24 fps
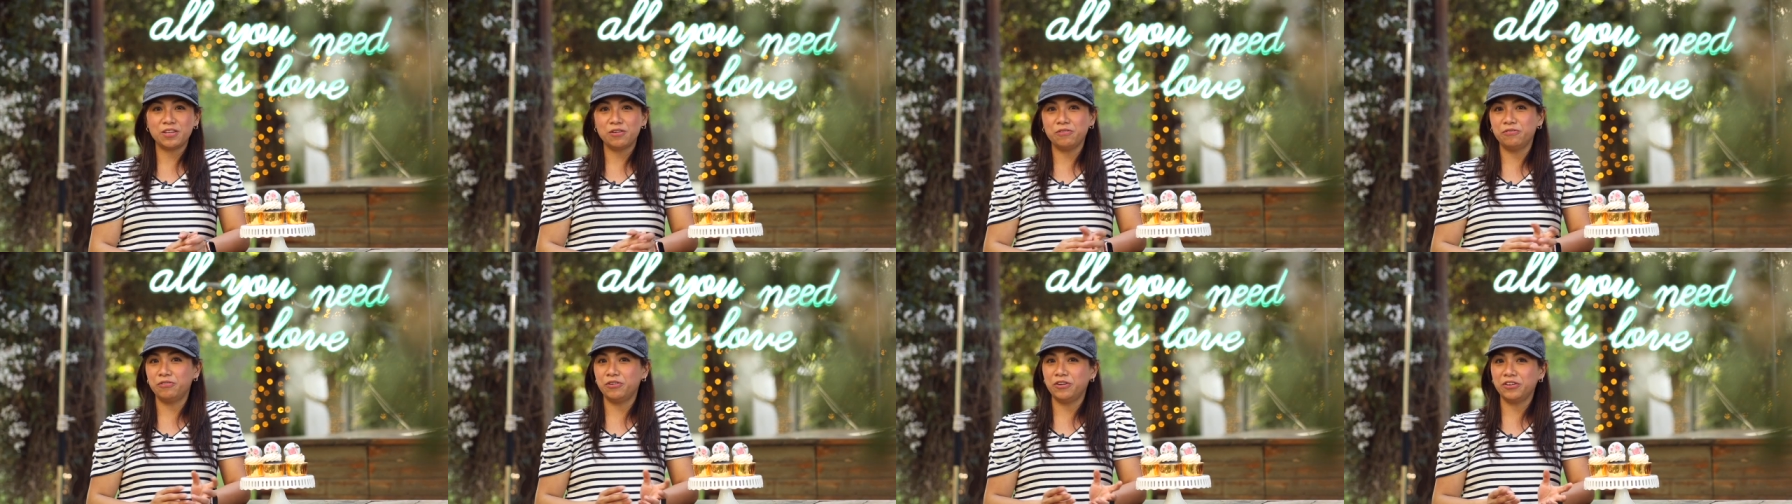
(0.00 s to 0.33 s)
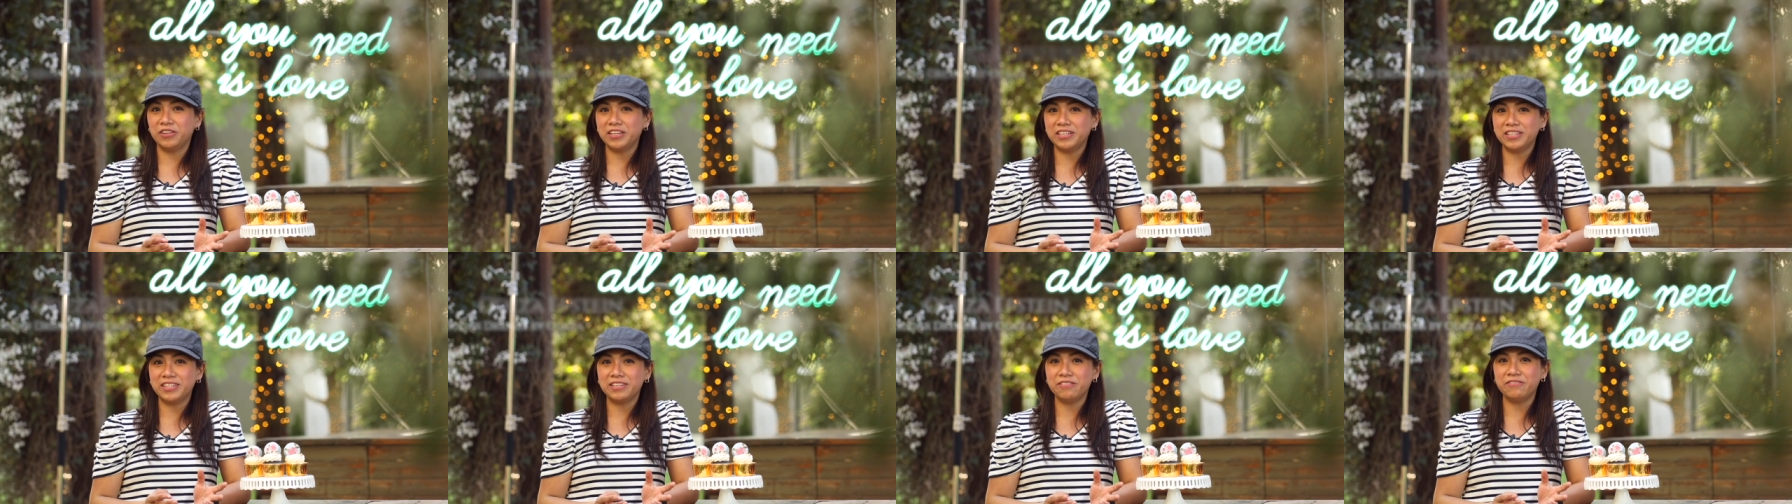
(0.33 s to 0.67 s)
So
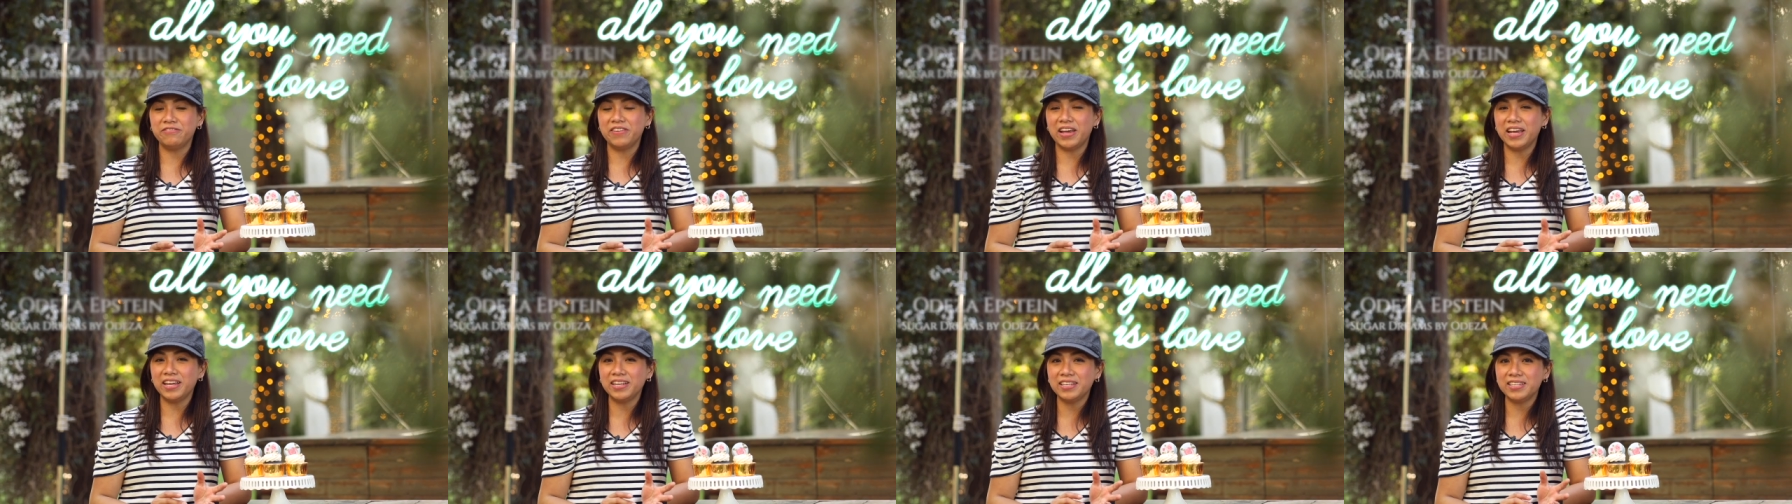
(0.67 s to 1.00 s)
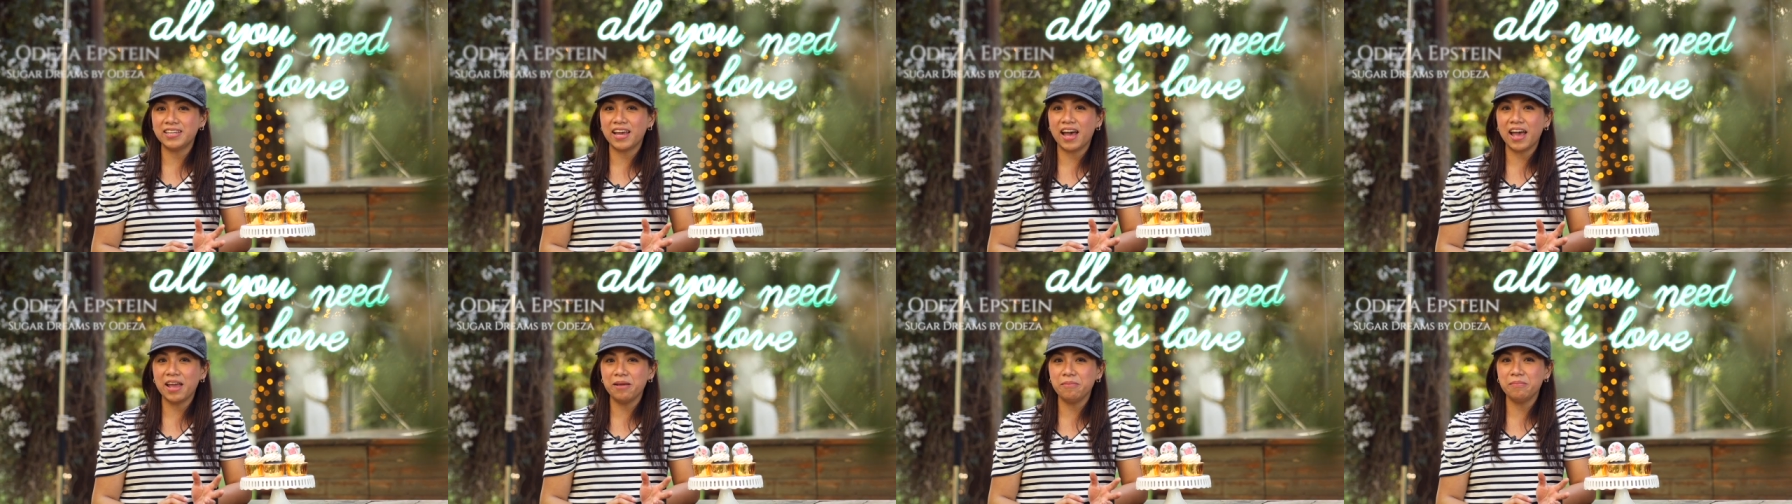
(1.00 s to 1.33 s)
for this
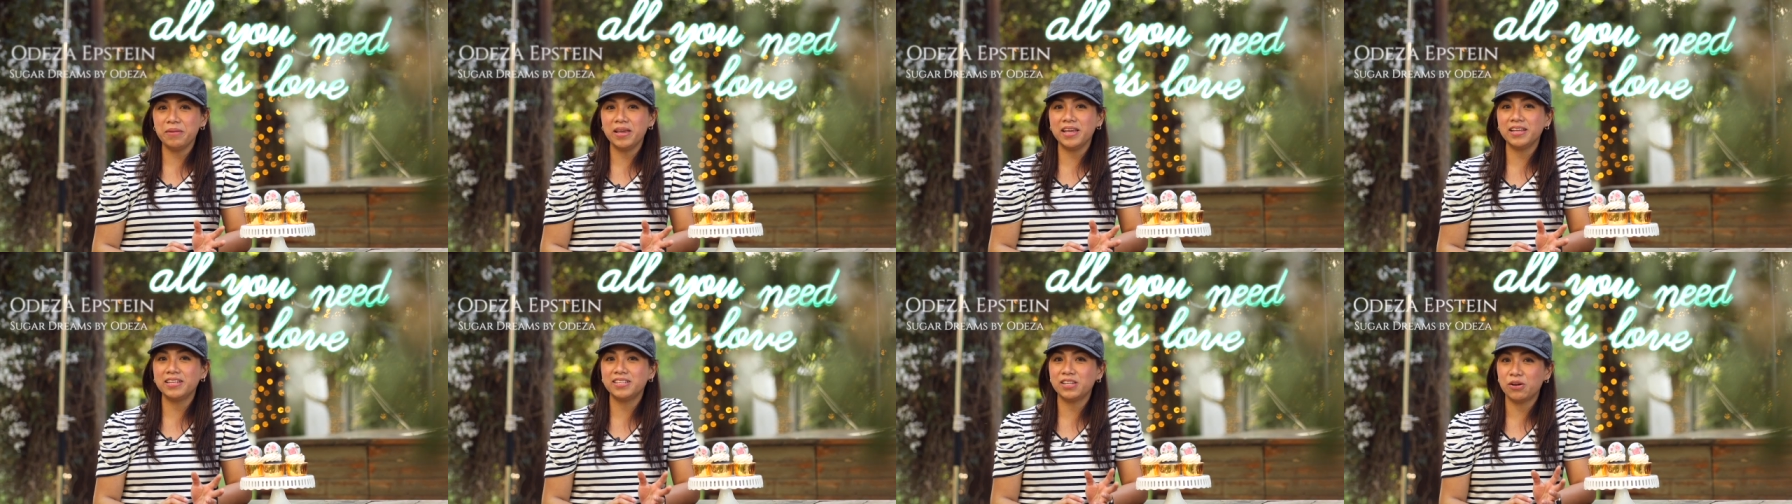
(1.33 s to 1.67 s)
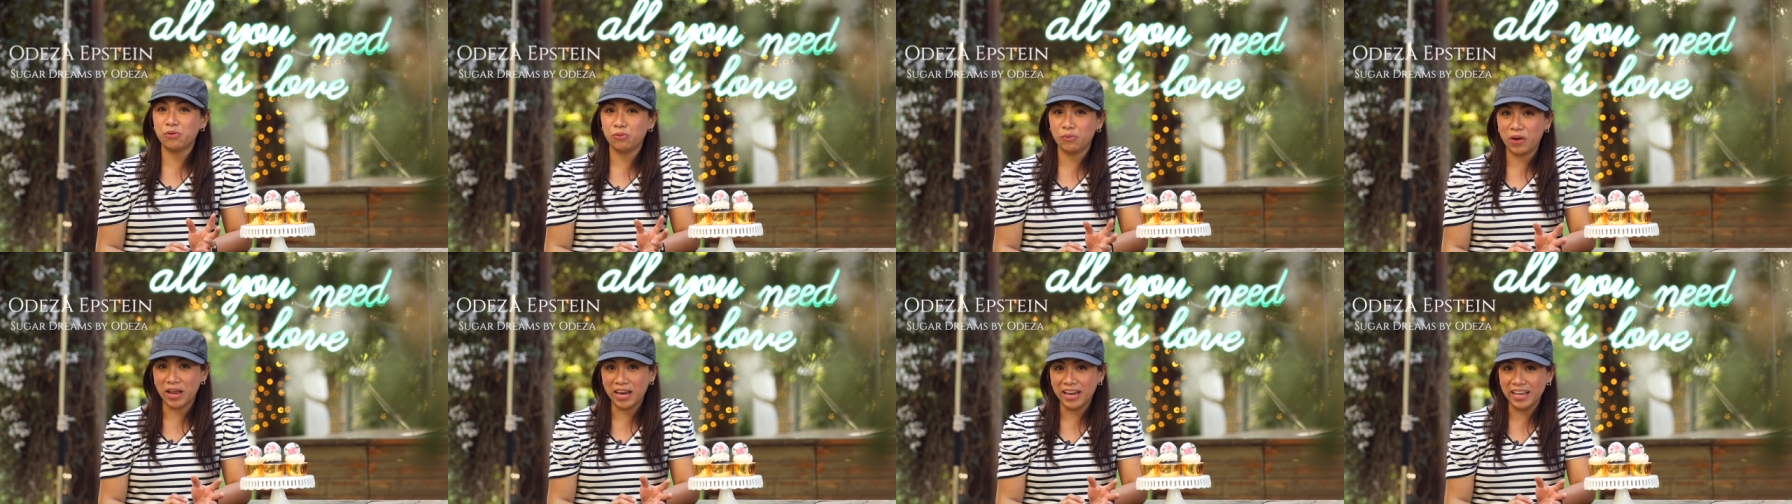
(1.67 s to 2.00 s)
event, I made
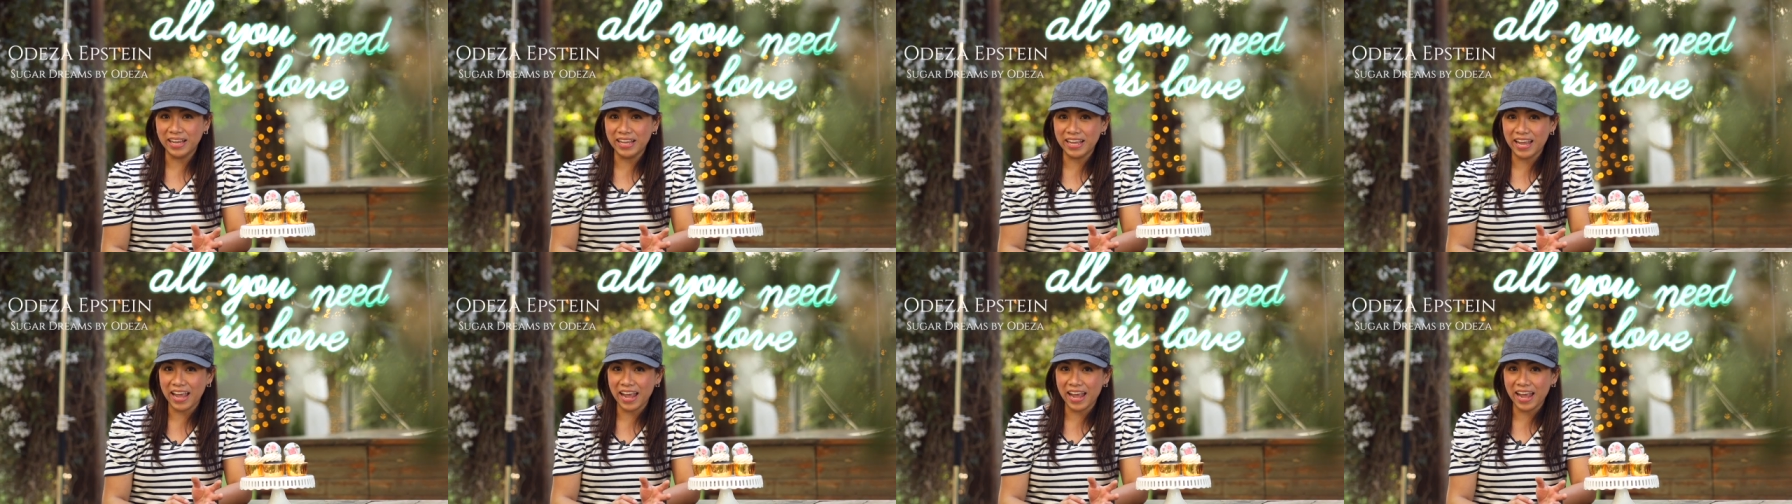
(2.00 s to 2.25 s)
the wedding